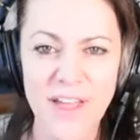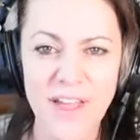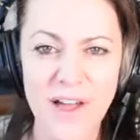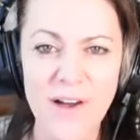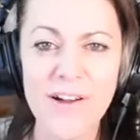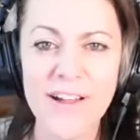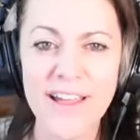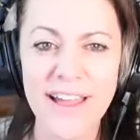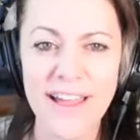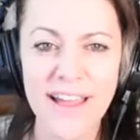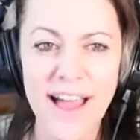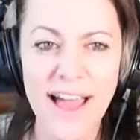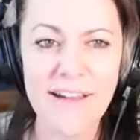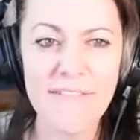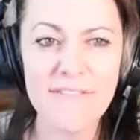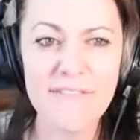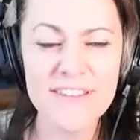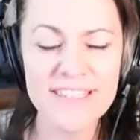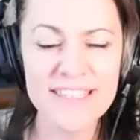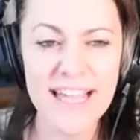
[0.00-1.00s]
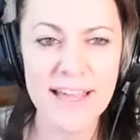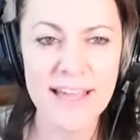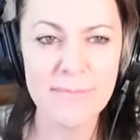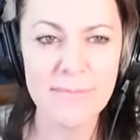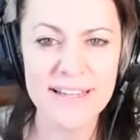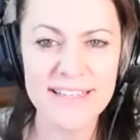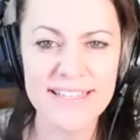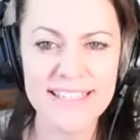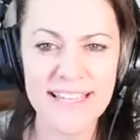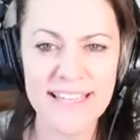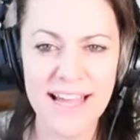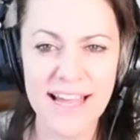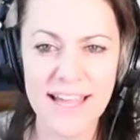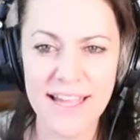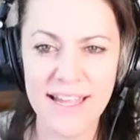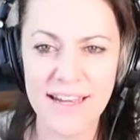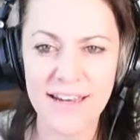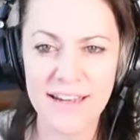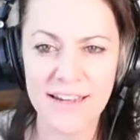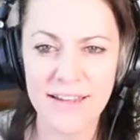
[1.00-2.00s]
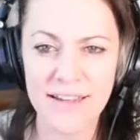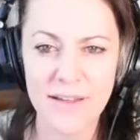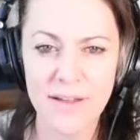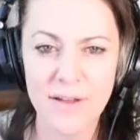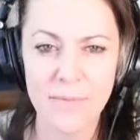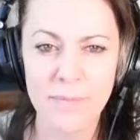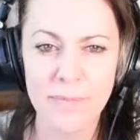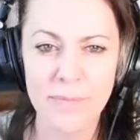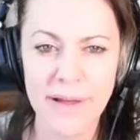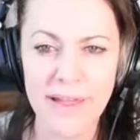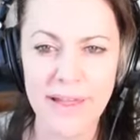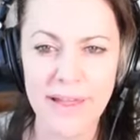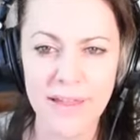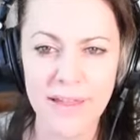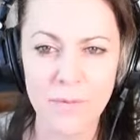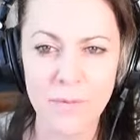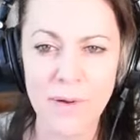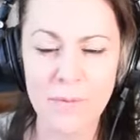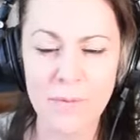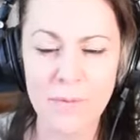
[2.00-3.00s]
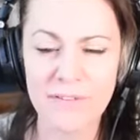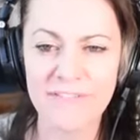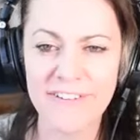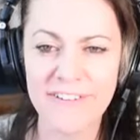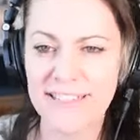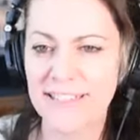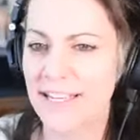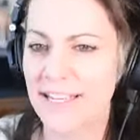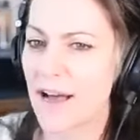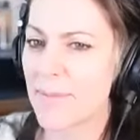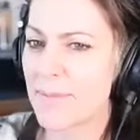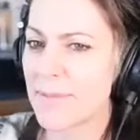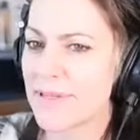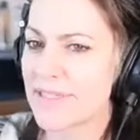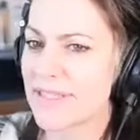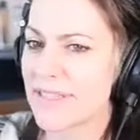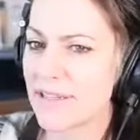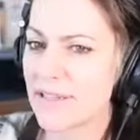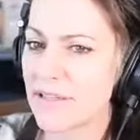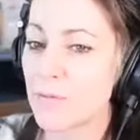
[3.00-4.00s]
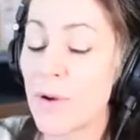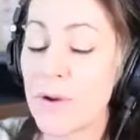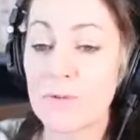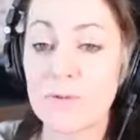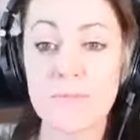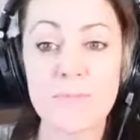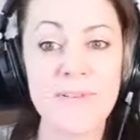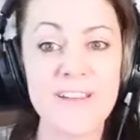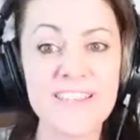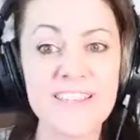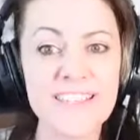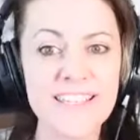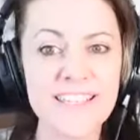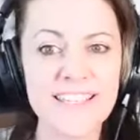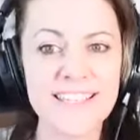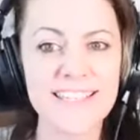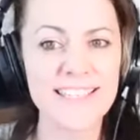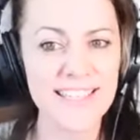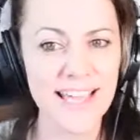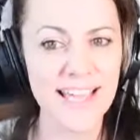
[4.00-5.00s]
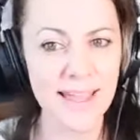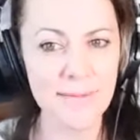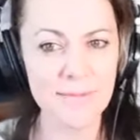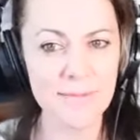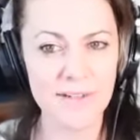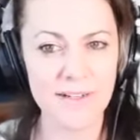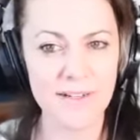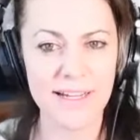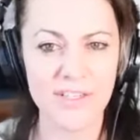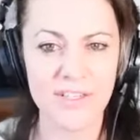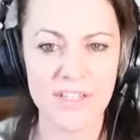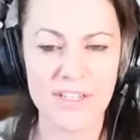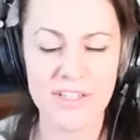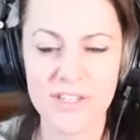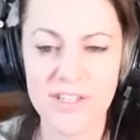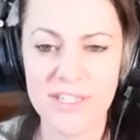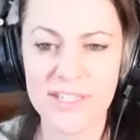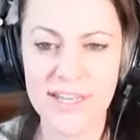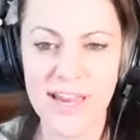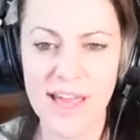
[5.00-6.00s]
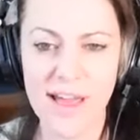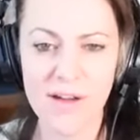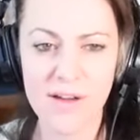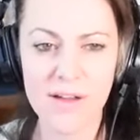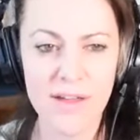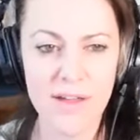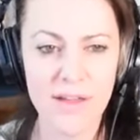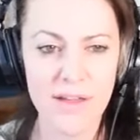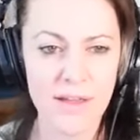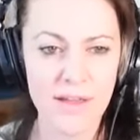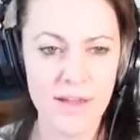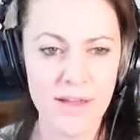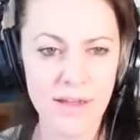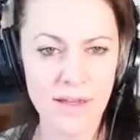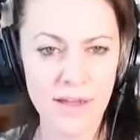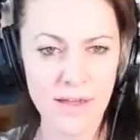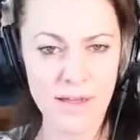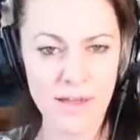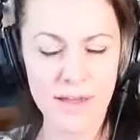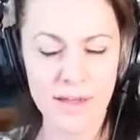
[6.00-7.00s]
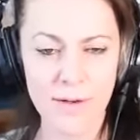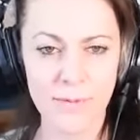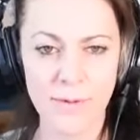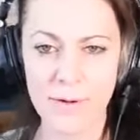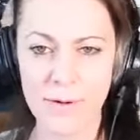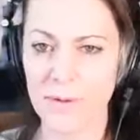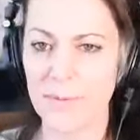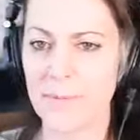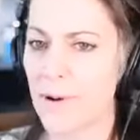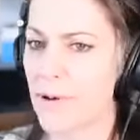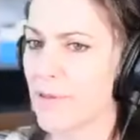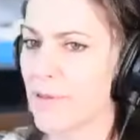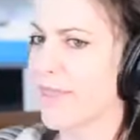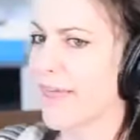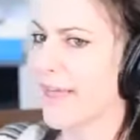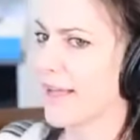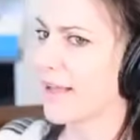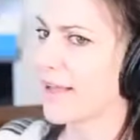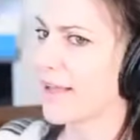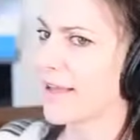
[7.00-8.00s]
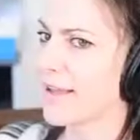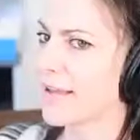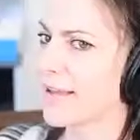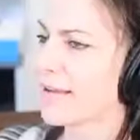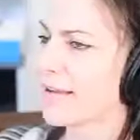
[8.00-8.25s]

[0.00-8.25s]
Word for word: Okay, I have a side by side, but we were facing opposite. We were facing the same direction just now. We were both like.